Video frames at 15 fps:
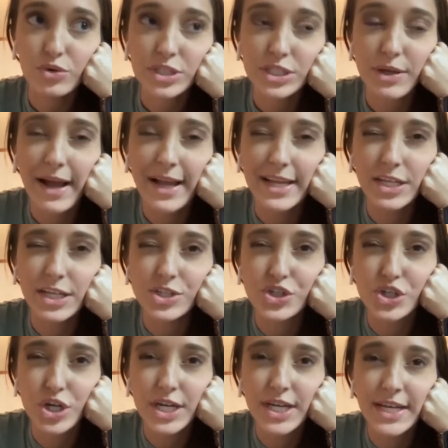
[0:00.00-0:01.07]
so I get
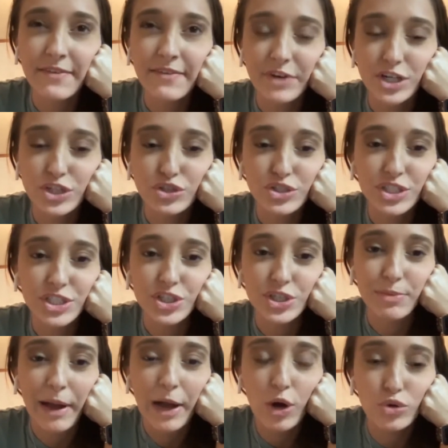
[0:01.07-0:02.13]
done virtually
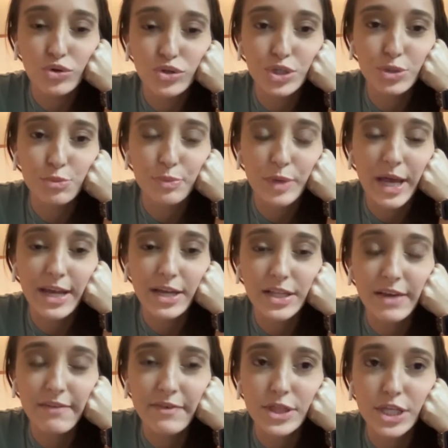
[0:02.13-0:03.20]
teaching my whole group at
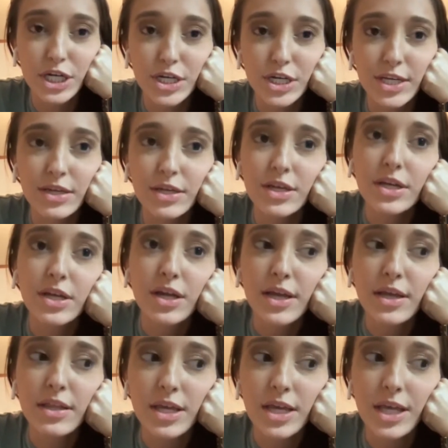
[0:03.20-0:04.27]
11:30,
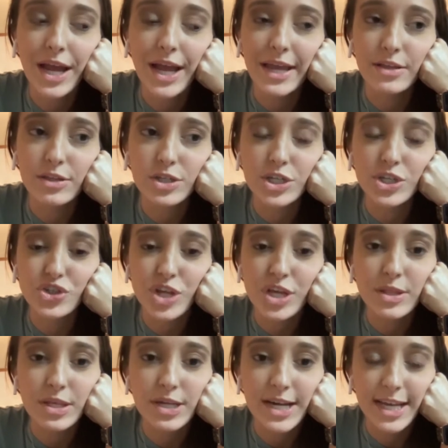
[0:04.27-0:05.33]
and I eat lunch,
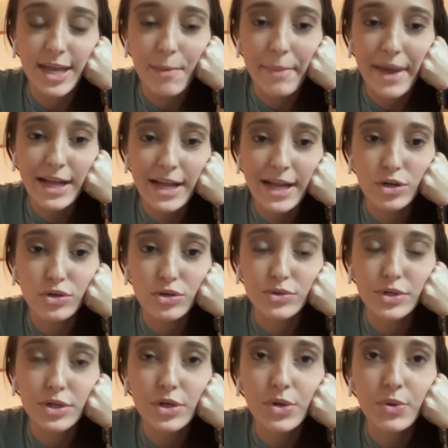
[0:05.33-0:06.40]
and then I get back
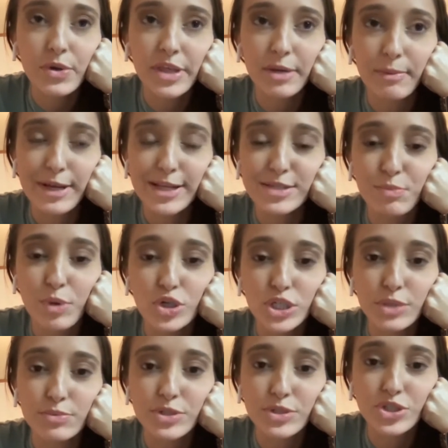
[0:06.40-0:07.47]
on with like my small
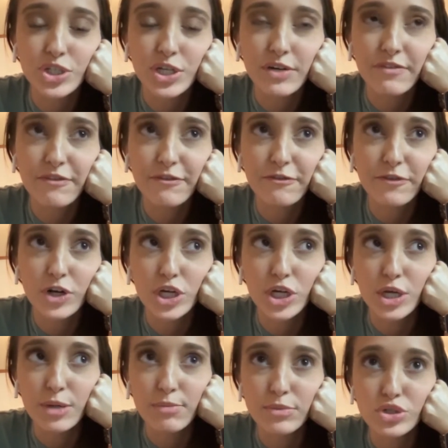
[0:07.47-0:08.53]
groups and stuff
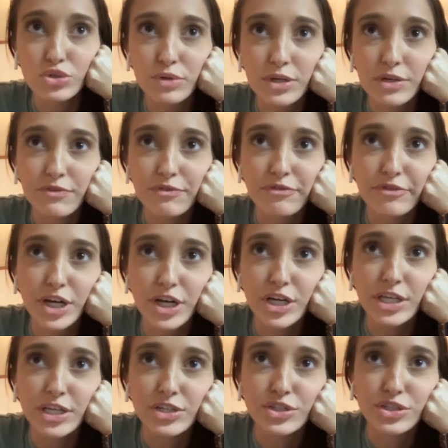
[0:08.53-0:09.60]
from
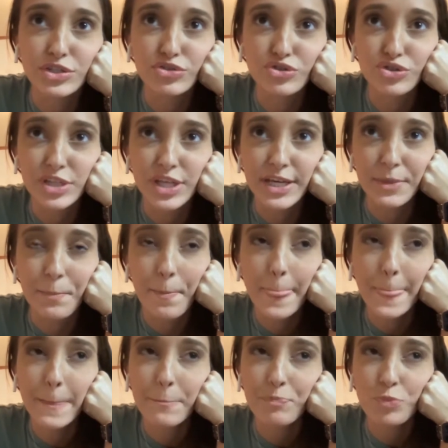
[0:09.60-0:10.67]
12:30 to usually like
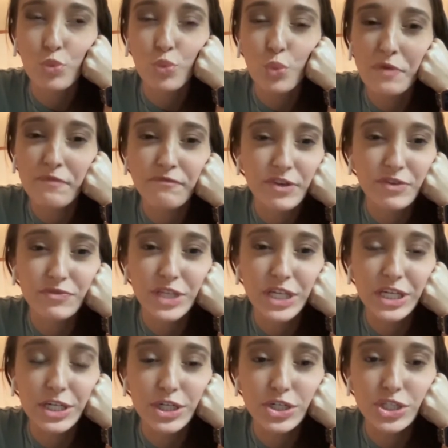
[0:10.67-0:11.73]

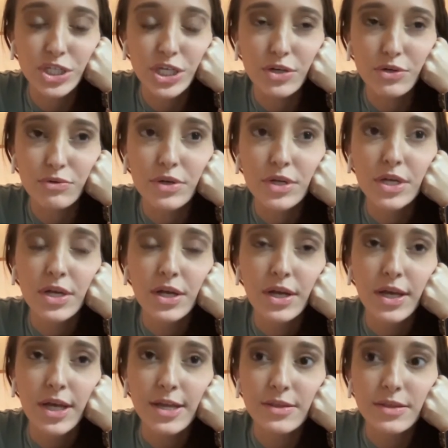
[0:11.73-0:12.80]
1:15 or so.
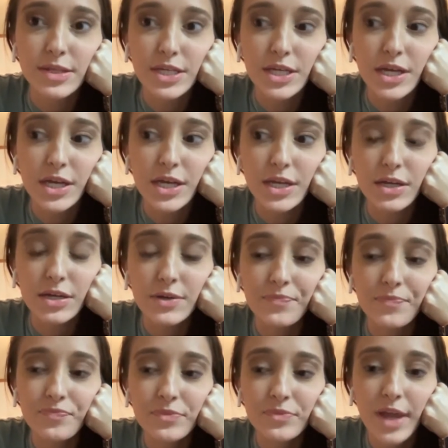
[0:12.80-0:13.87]
And then
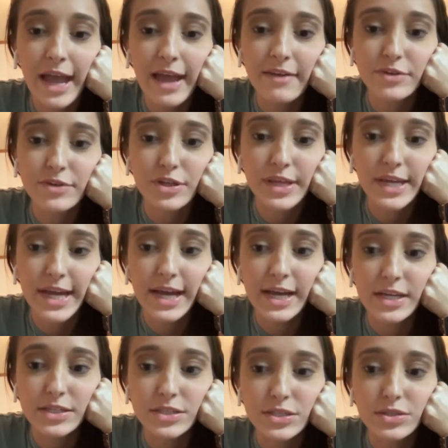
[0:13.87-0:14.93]
after that,